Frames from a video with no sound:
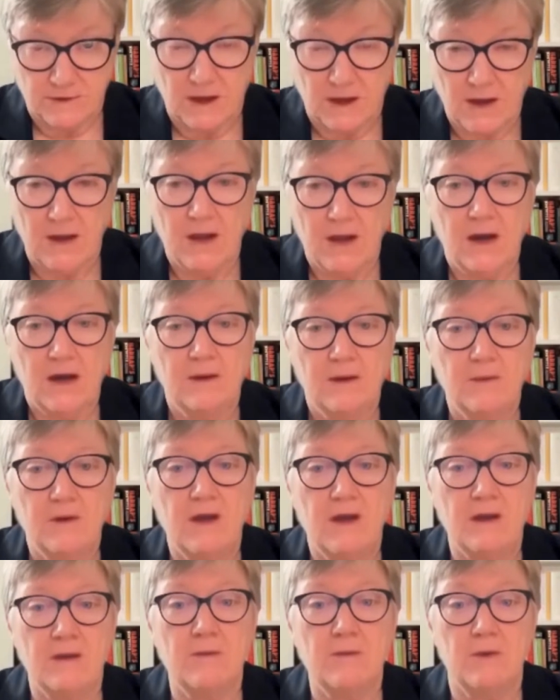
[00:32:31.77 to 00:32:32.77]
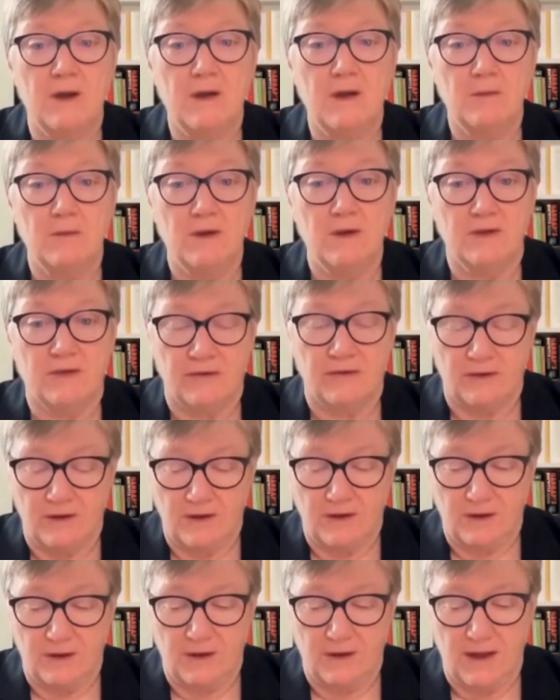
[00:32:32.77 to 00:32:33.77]
It was,
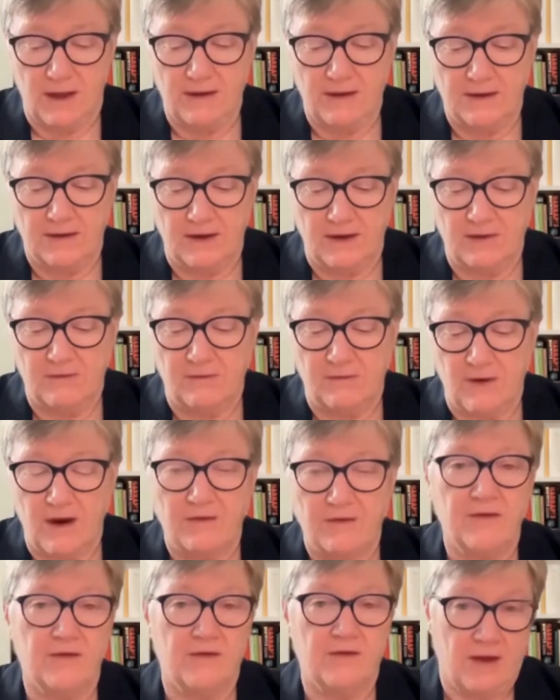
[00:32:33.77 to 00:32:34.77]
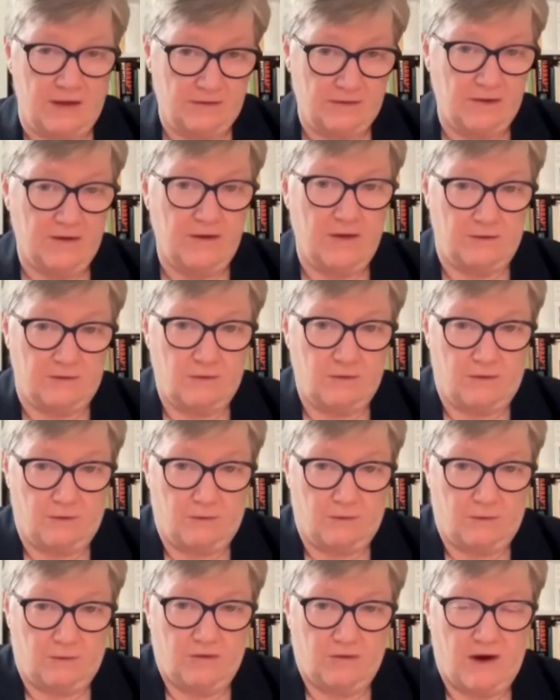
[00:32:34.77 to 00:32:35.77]
and Francis has
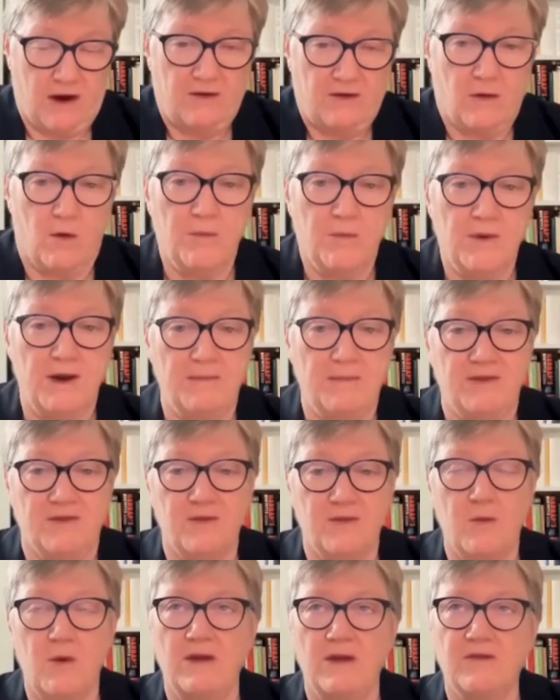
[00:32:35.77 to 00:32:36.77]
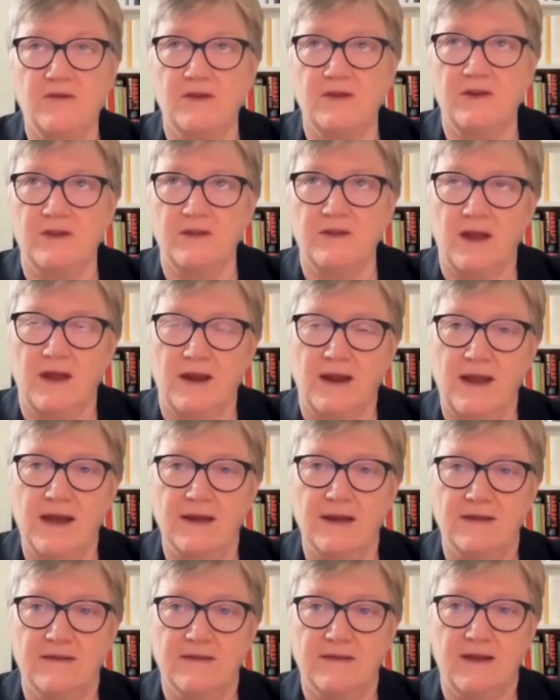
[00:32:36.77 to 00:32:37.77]
tried to open up this question and again
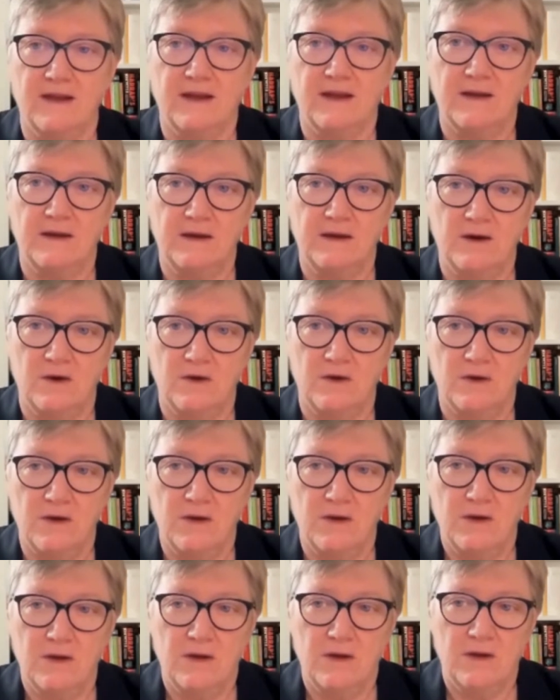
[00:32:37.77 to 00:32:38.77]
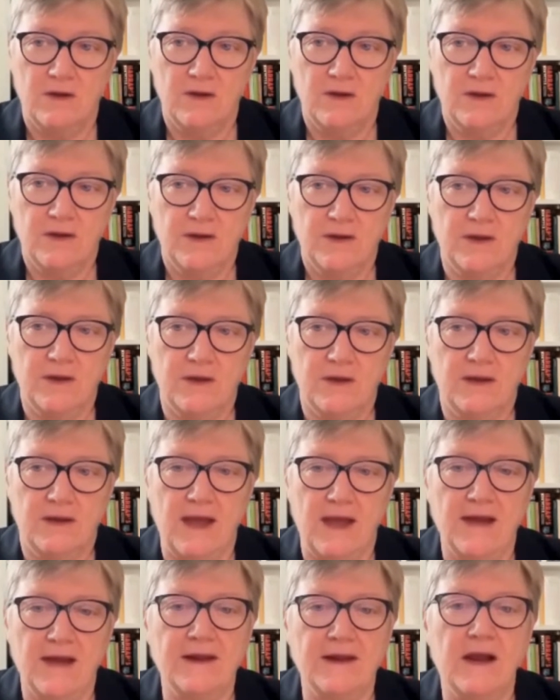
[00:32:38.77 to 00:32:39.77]
and said,
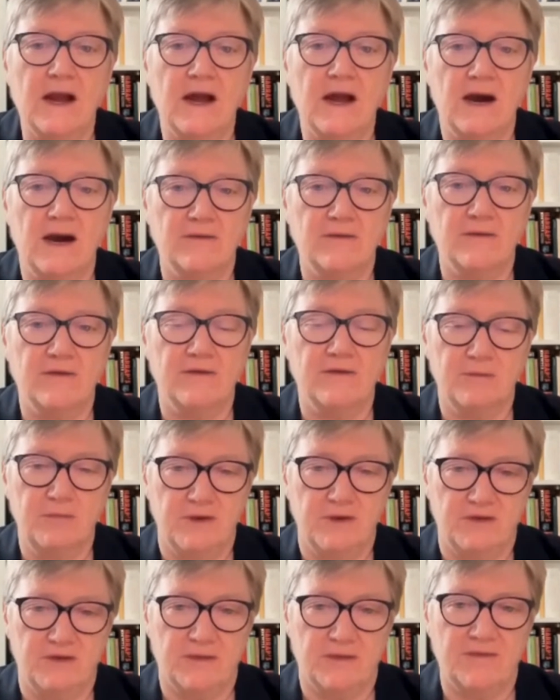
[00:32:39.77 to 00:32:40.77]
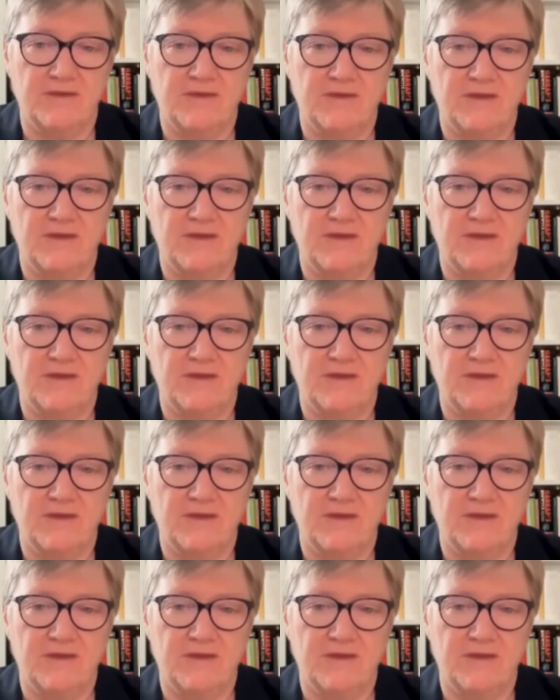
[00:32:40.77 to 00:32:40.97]
can a conference of bishops